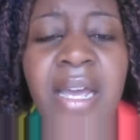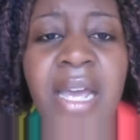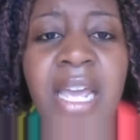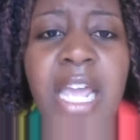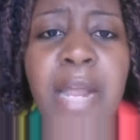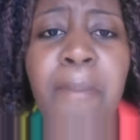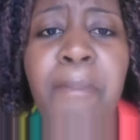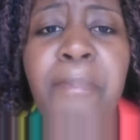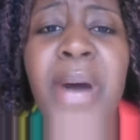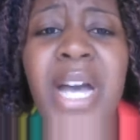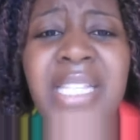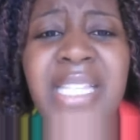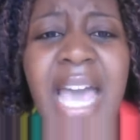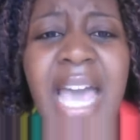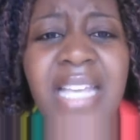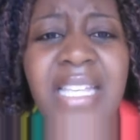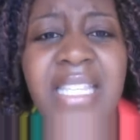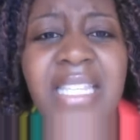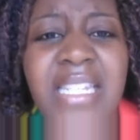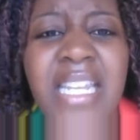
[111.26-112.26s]
in bus
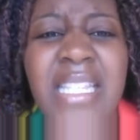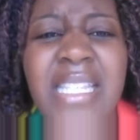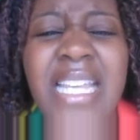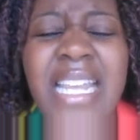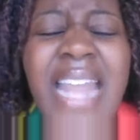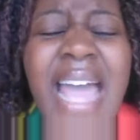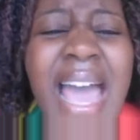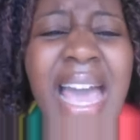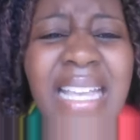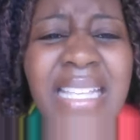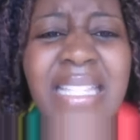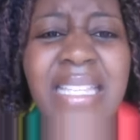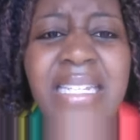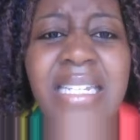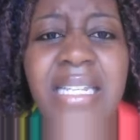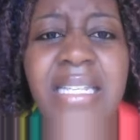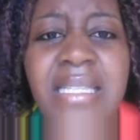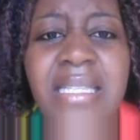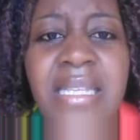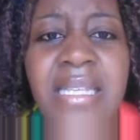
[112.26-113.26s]
accidents, in
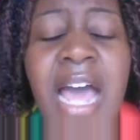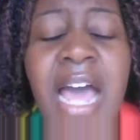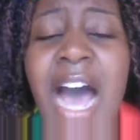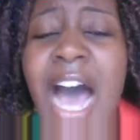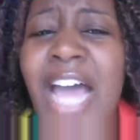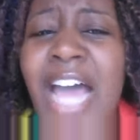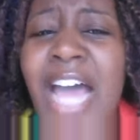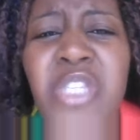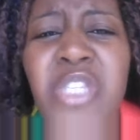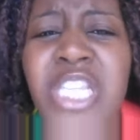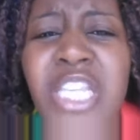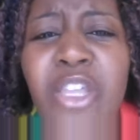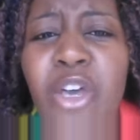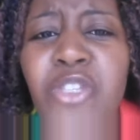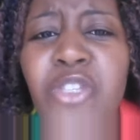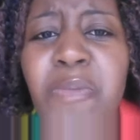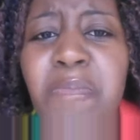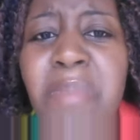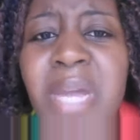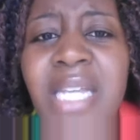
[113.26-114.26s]
accidents. I don't see
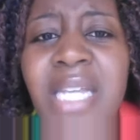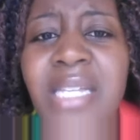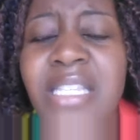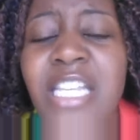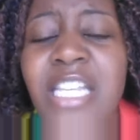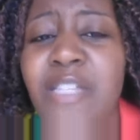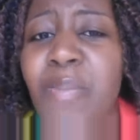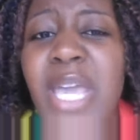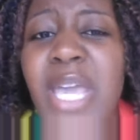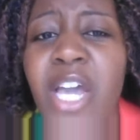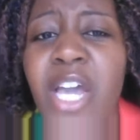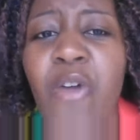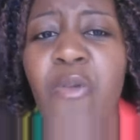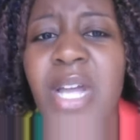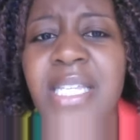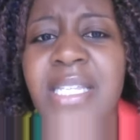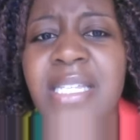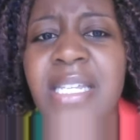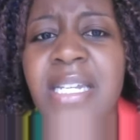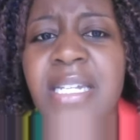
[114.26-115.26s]
those ministers being
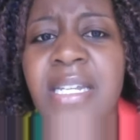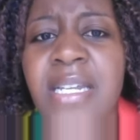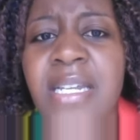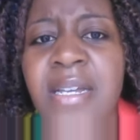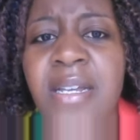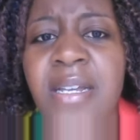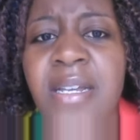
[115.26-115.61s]
arrested.